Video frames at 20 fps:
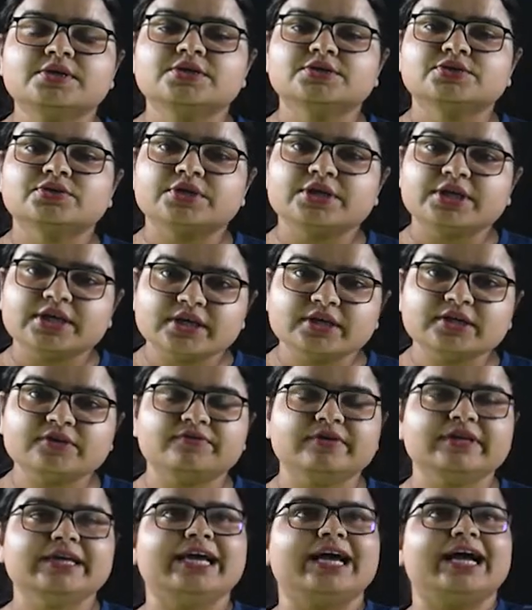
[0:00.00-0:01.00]
So here
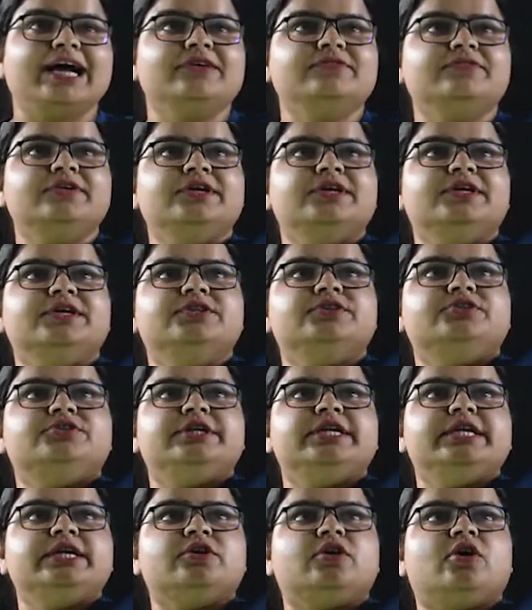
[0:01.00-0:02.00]
we have
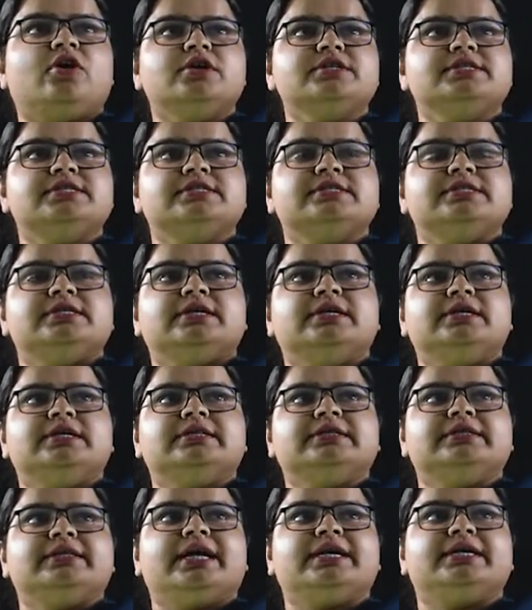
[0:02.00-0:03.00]
three costs,
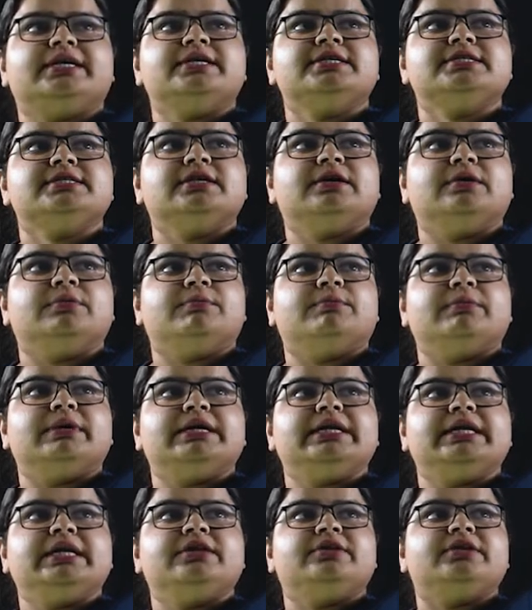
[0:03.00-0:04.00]
that is
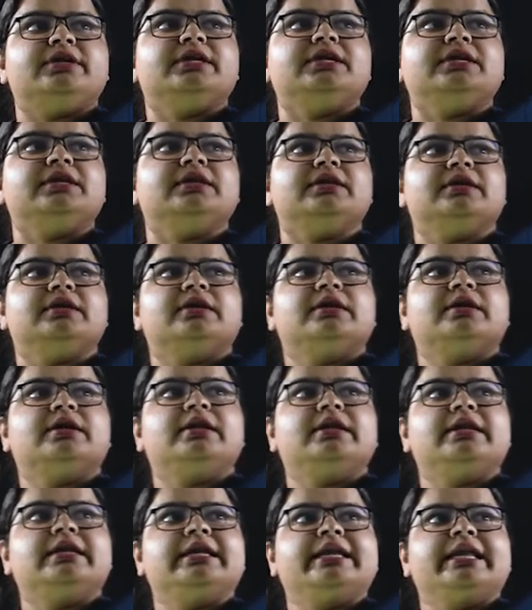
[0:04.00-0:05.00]
material,
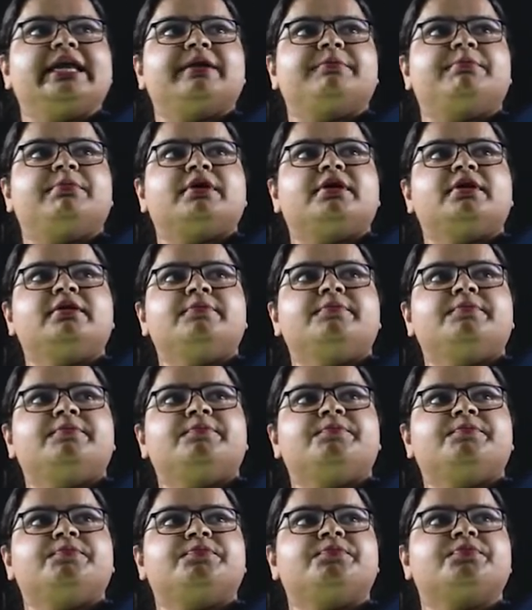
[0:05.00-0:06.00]
labor
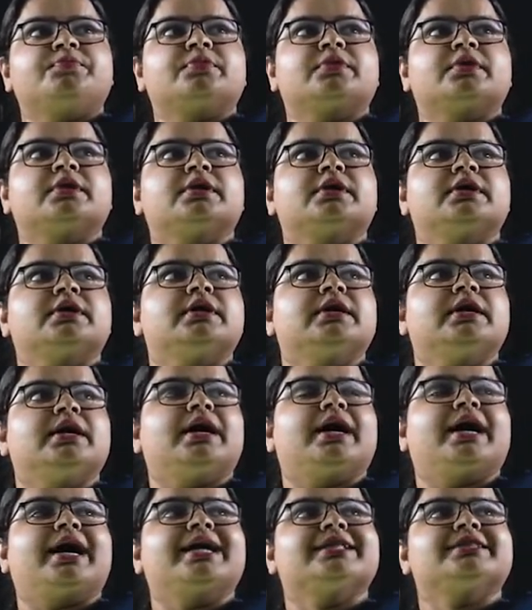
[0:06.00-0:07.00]

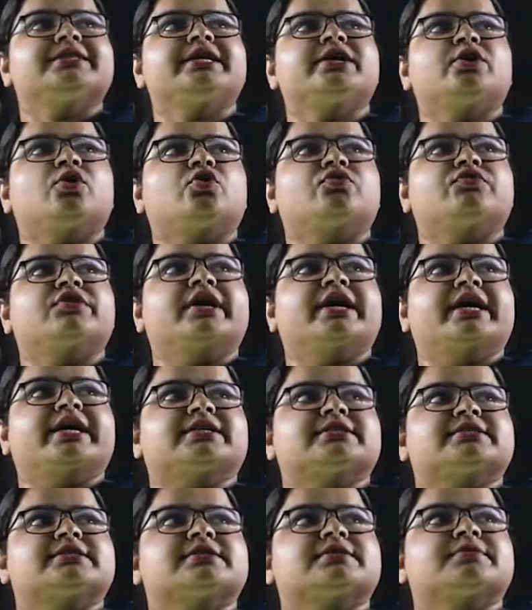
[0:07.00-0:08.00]
and the
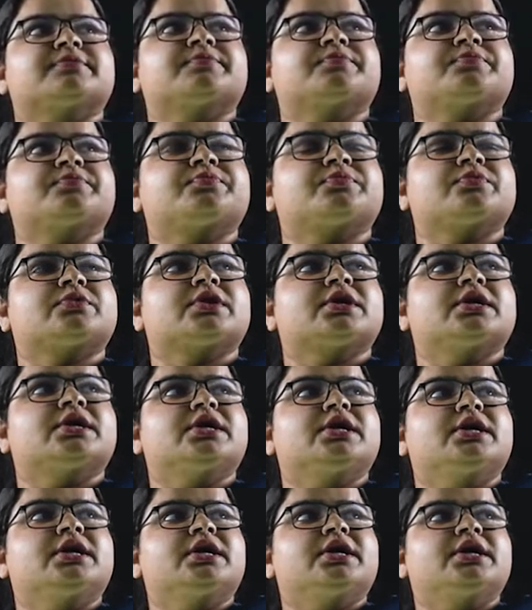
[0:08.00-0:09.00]
overheads.
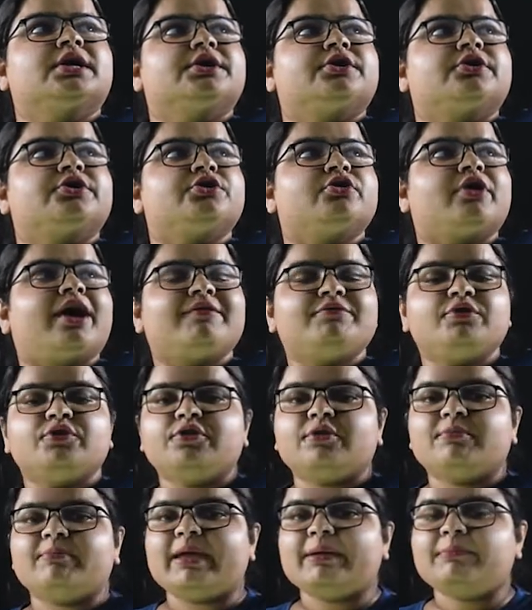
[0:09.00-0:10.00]
Now you have to
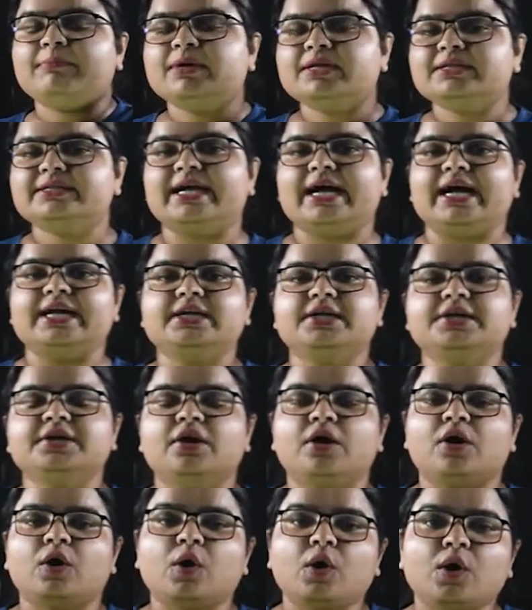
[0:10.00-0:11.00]
remember that
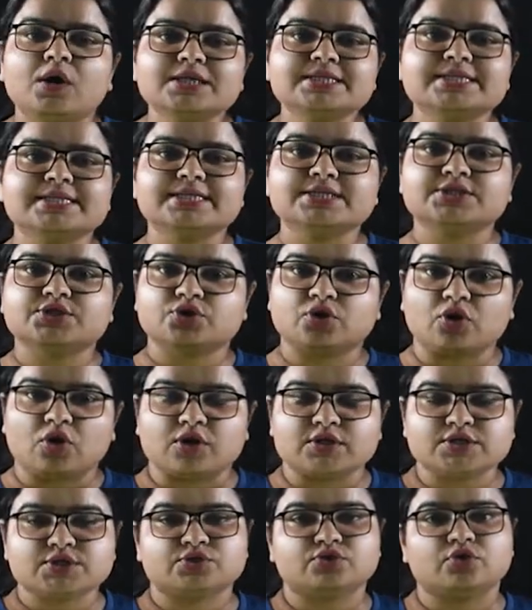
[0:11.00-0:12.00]
all such
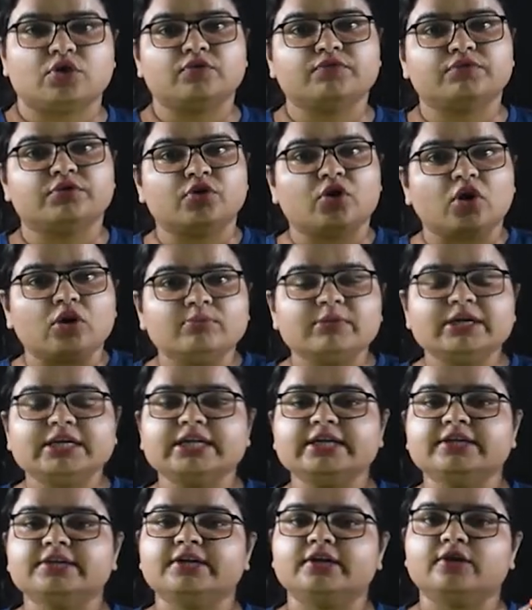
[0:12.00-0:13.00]
costs of raw
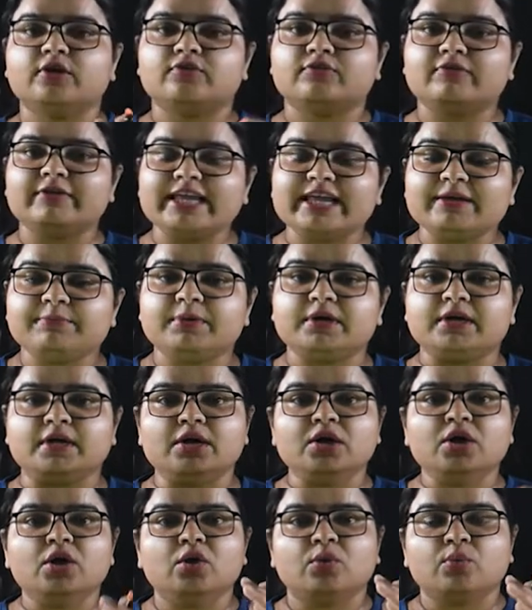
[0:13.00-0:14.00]
material, of
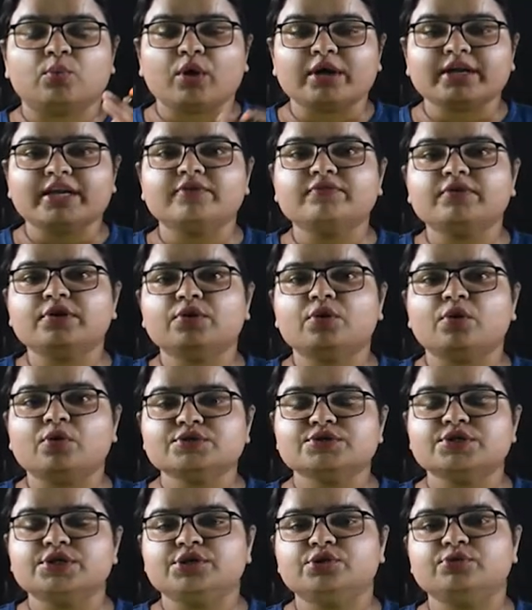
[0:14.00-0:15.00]
labor, whatever
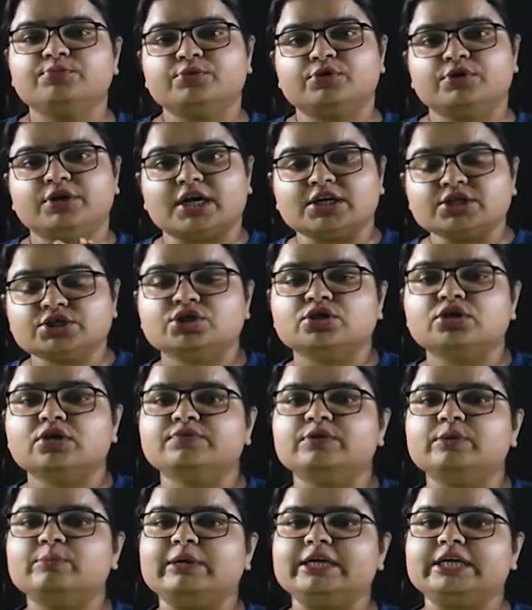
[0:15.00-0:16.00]
goes into production
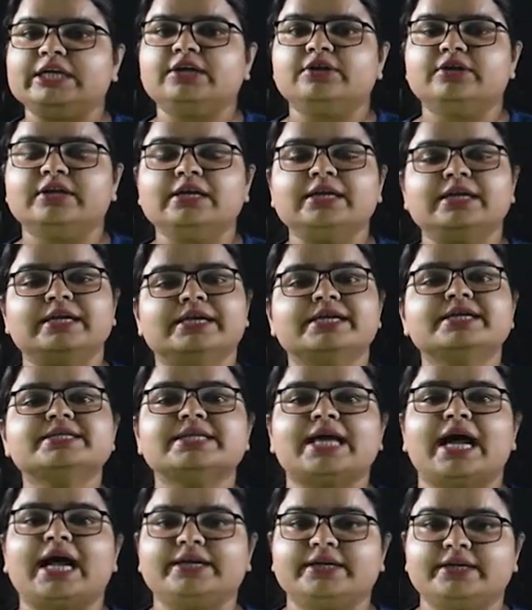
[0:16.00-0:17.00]
of the material
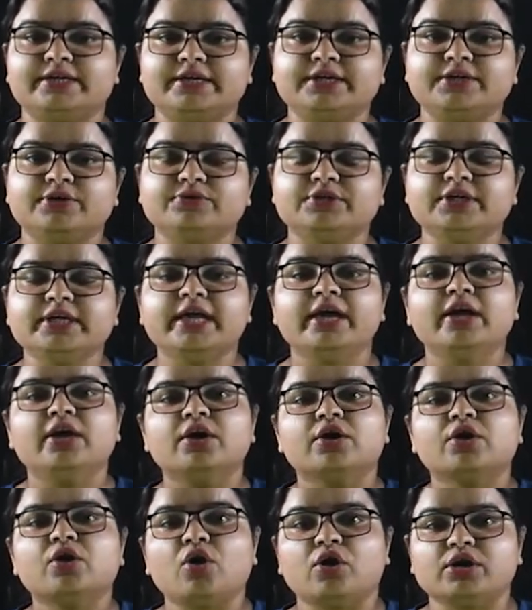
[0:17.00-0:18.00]
is added into the
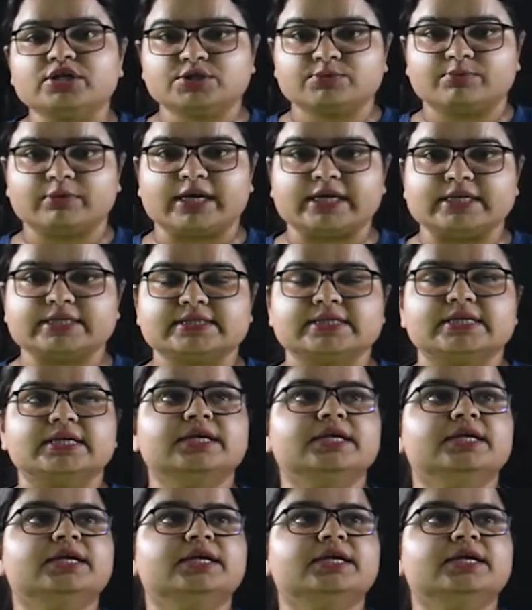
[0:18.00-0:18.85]
cost price.